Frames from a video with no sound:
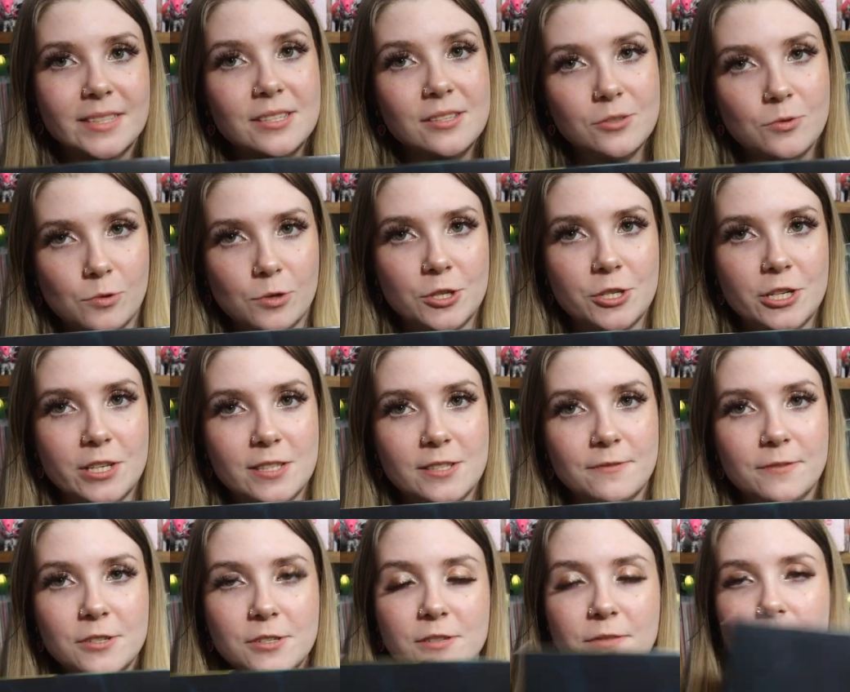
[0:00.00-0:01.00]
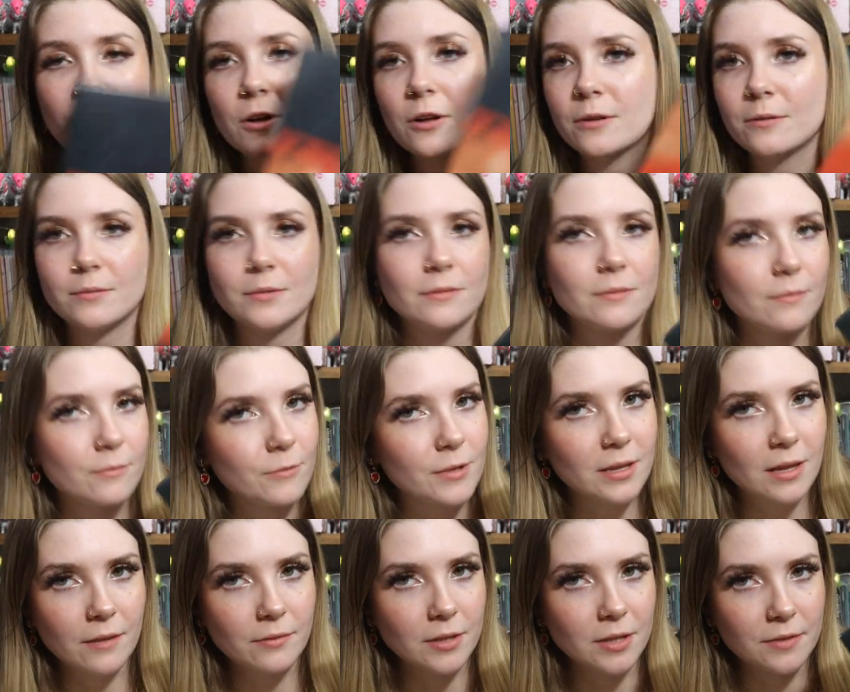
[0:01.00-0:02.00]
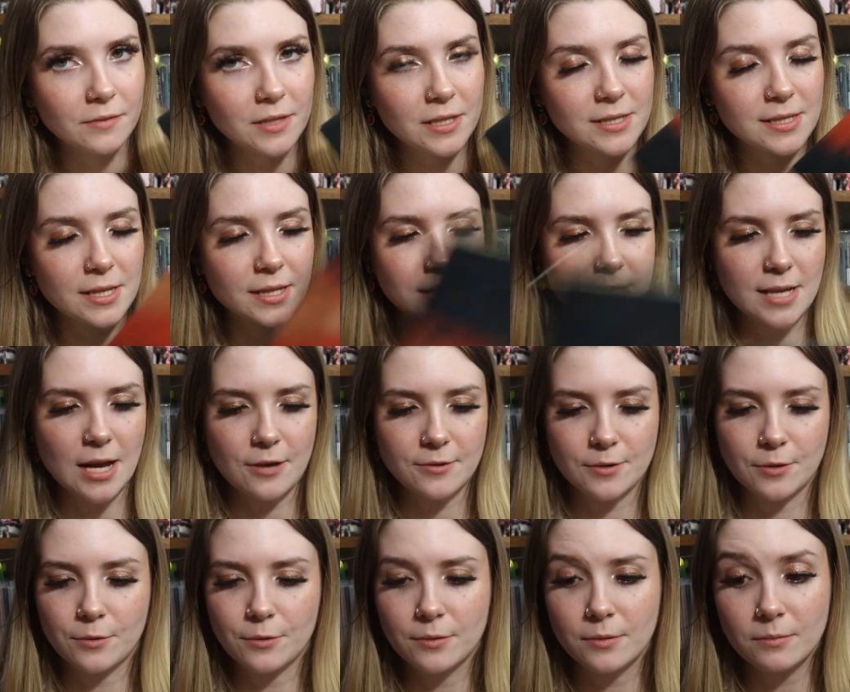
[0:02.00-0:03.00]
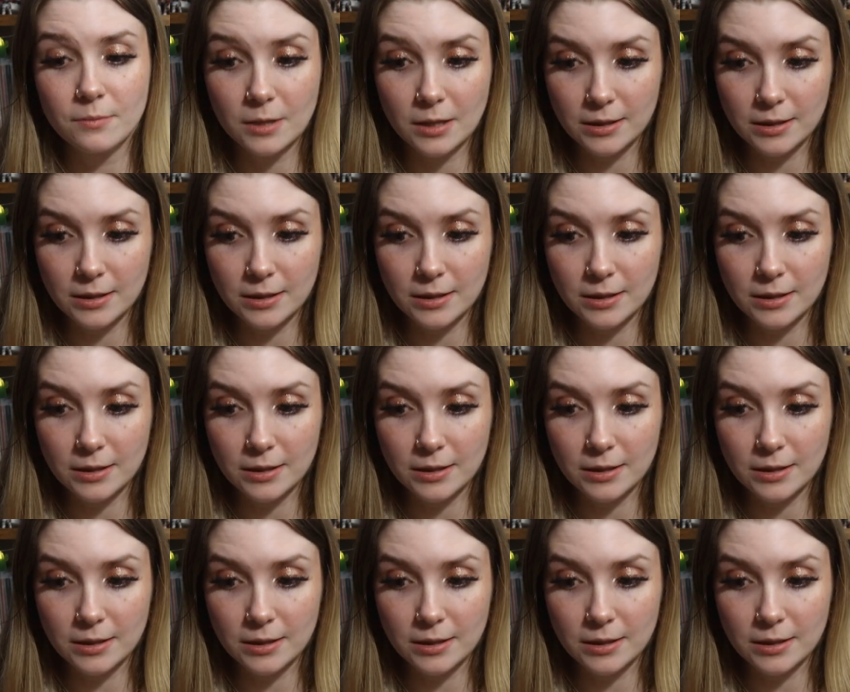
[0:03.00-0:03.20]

This is gorgeous. First of all, we love Olivia's in this household,